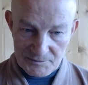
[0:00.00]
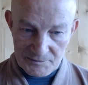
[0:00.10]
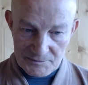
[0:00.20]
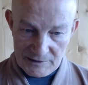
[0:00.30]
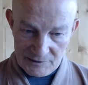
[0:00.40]

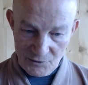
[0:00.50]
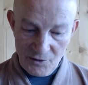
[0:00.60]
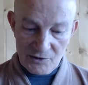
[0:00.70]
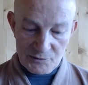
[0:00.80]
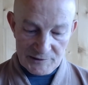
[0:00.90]
And all
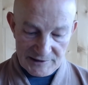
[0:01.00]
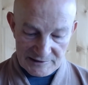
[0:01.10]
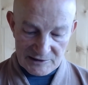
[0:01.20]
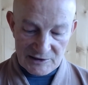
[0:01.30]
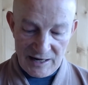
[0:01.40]
we can
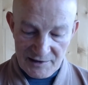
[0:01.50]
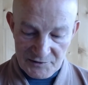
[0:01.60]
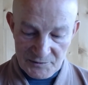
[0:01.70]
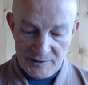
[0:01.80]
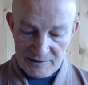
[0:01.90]
grasp
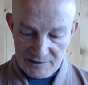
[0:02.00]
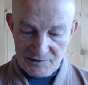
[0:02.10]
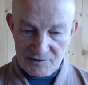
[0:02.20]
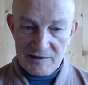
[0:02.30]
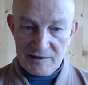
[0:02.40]
is
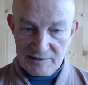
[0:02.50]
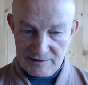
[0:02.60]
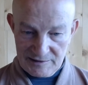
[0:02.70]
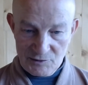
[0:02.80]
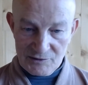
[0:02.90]

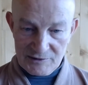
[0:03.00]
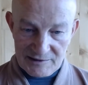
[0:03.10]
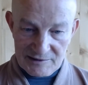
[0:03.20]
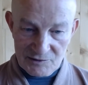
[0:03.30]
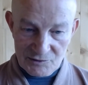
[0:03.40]

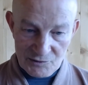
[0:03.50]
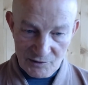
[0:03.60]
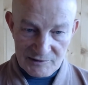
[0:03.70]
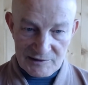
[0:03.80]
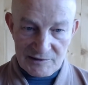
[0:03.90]
connected to
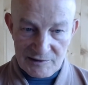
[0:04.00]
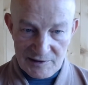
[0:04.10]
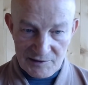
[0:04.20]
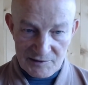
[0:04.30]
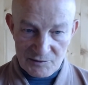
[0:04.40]
conditioning,
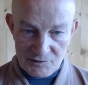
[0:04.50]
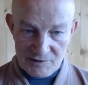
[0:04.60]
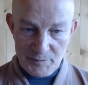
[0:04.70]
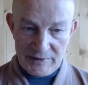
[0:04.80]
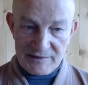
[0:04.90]
to
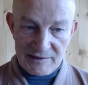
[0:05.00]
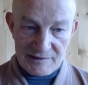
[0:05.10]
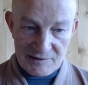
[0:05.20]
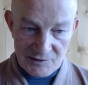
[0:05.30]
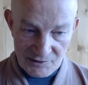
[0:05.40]

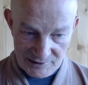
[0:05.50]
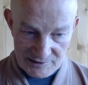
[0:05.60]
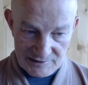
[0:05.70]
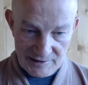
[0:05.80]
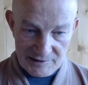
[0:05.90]
dependent
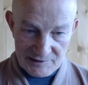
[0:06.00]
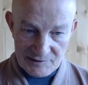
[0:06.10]
origination.